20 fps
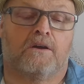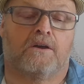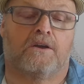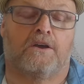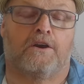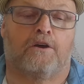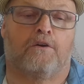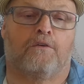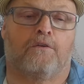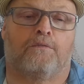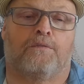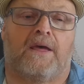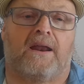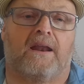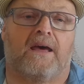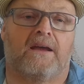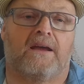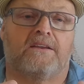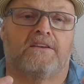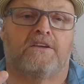You know, they
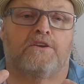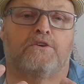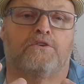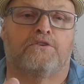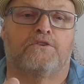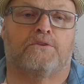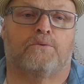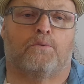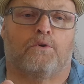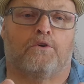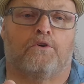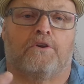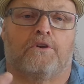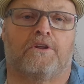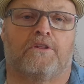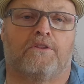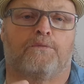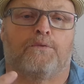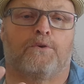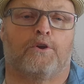like to use the word
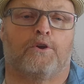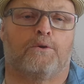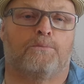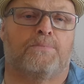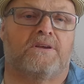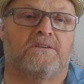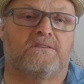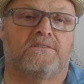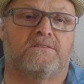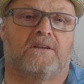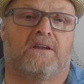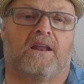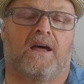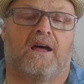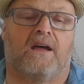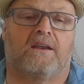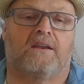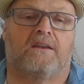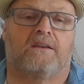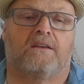in the Philippines a
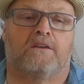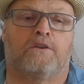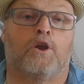lot,